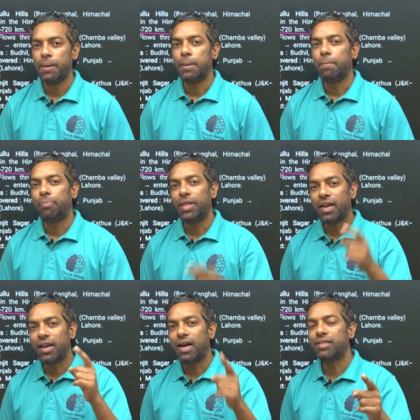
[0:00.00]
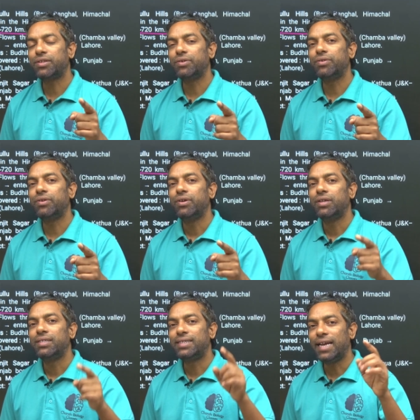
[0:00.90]
They can ask you
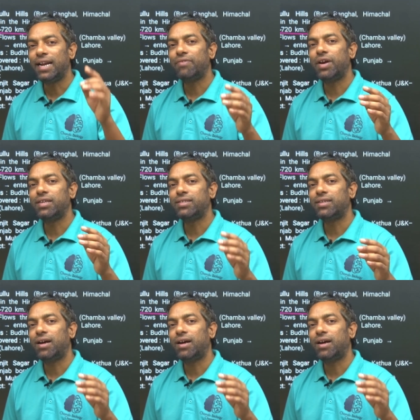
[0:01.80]
state wise